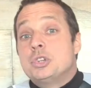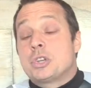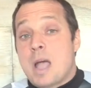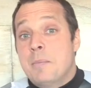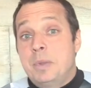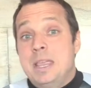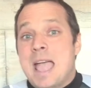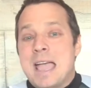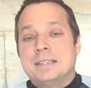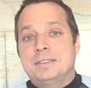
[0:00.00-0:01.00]
your company
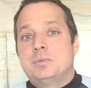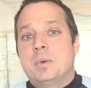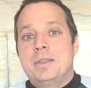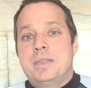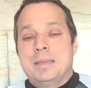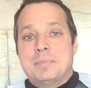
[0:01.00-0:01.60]
has is one thing,